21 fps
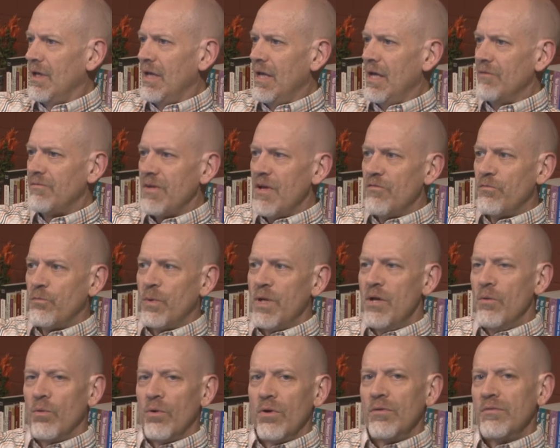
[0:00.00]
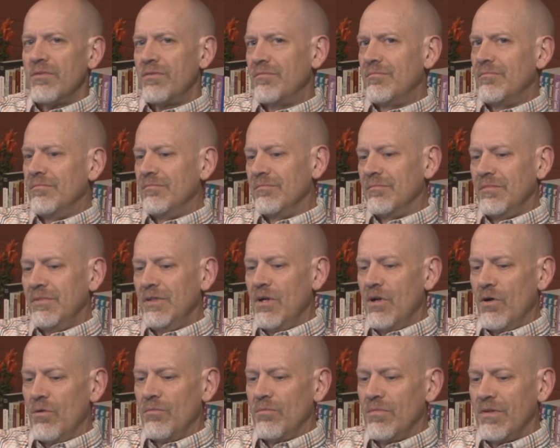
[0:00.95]
if, if we were you
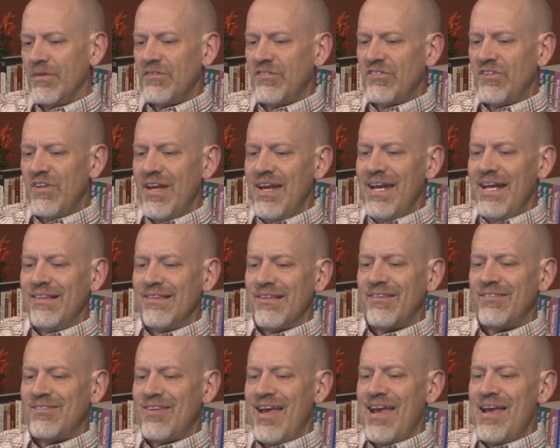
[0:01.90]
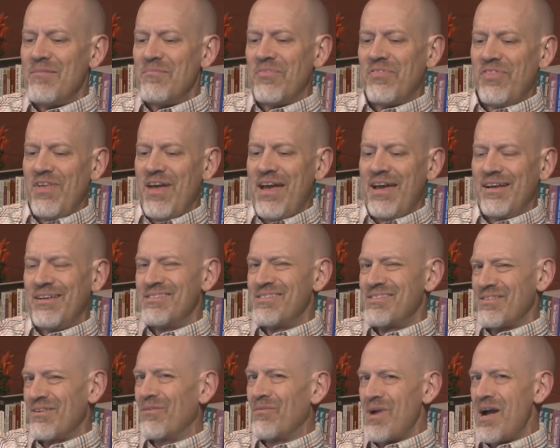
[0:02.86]
know, seeing the same
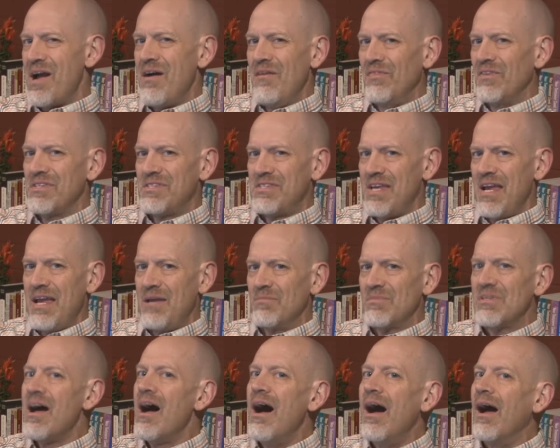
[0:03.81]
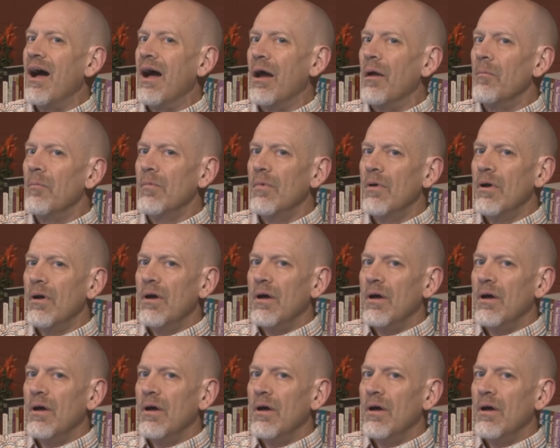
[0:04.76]
things around the same time,